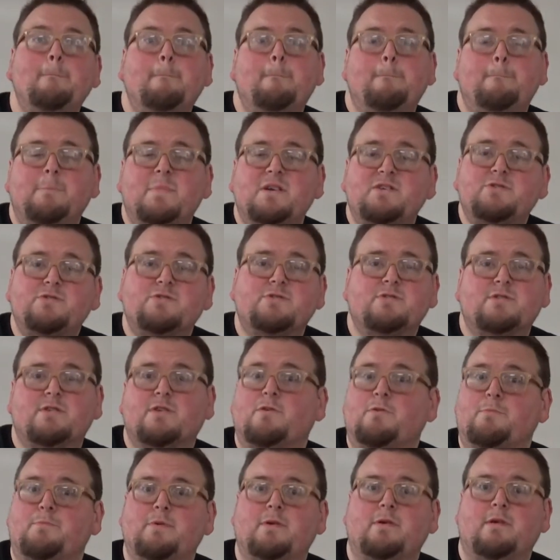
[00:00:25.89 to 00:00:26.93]
Mix your
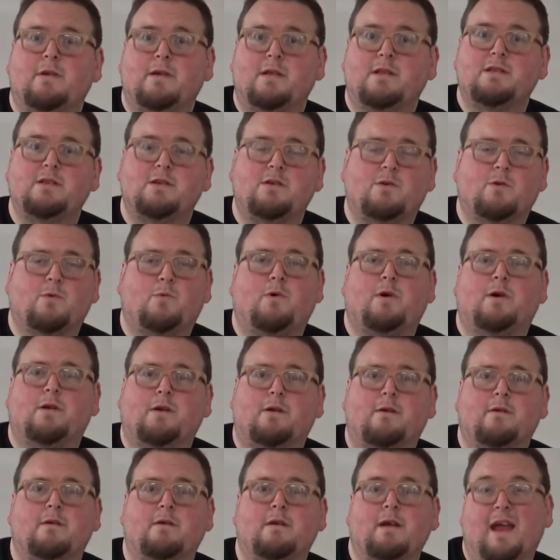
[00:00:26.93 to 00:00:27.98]
soap into your
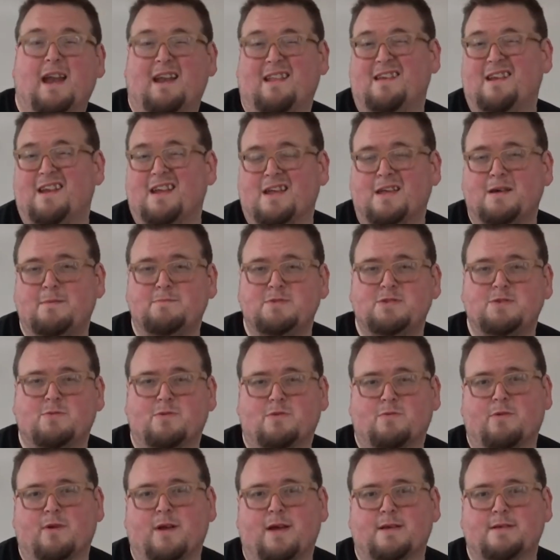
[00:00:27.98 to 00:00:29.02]
water and let it come to a
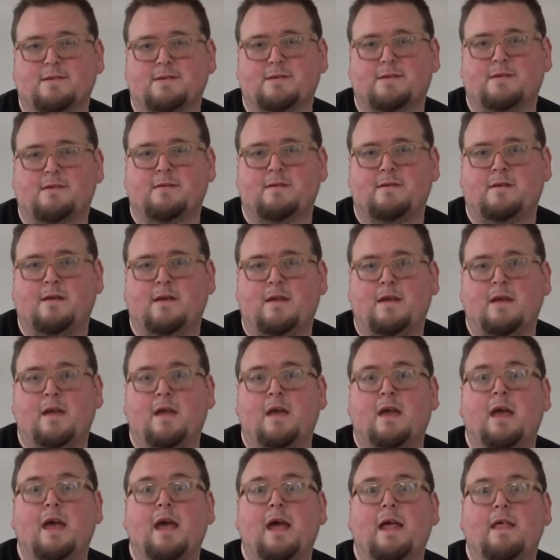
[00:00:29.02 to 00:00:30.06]
rest.
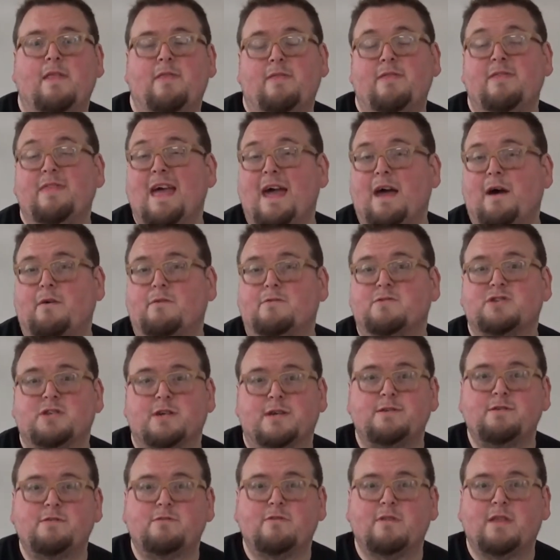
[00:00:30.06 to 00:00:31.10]
Now
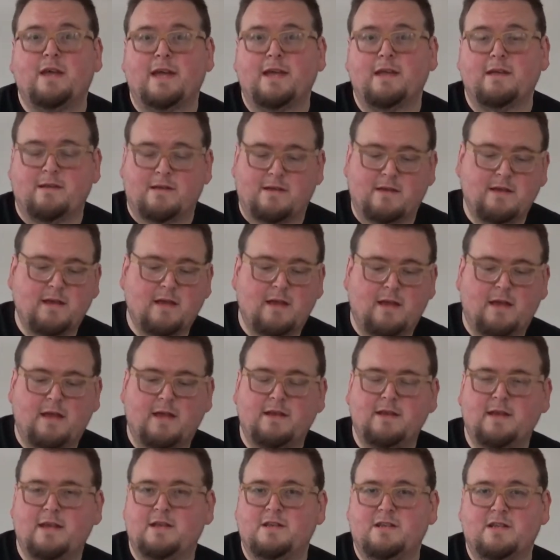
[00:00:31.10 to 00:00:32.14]
shine your light
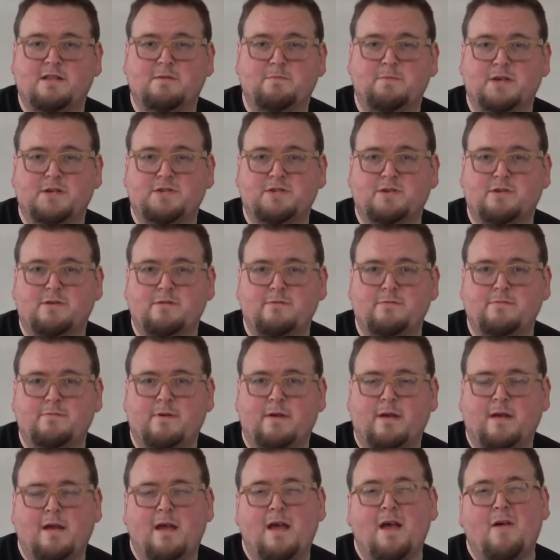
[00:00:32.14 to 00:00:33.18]
into the mixture.
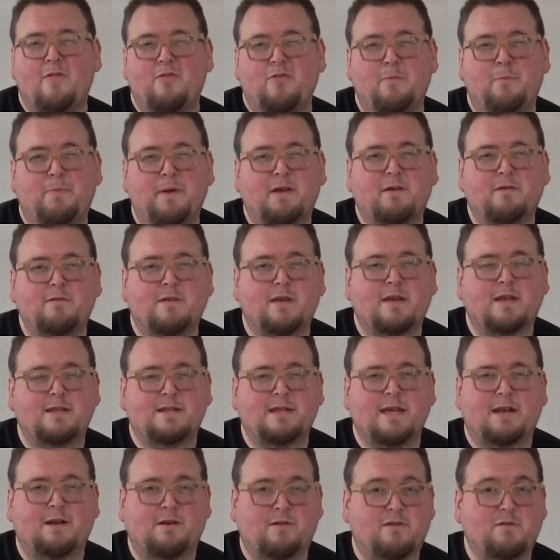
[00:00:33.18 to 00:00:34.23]
The bigger the
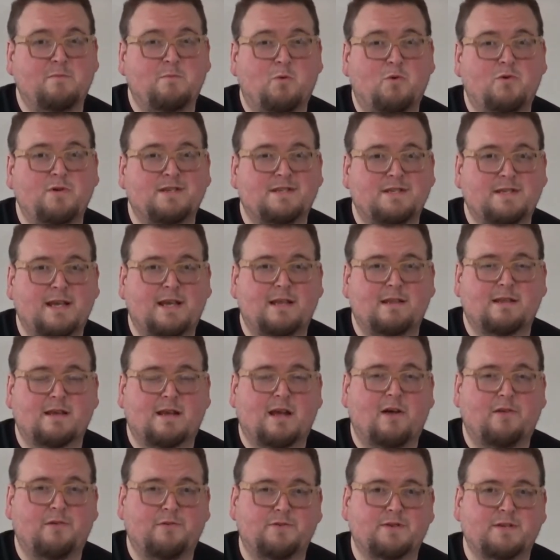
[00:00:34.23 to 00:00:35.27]
container, the more distinct the
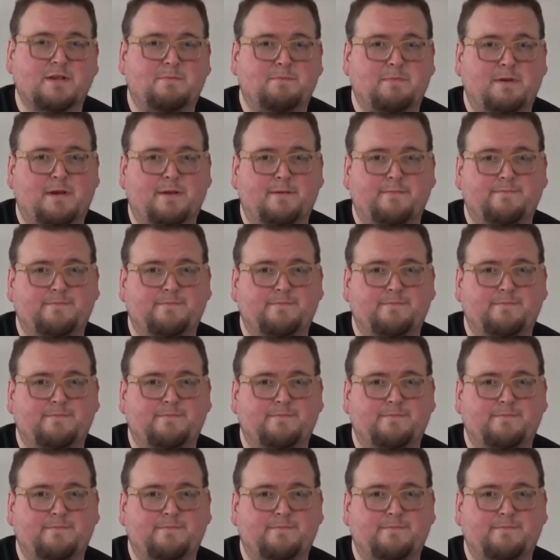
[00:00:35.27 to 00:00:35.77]
colors can be.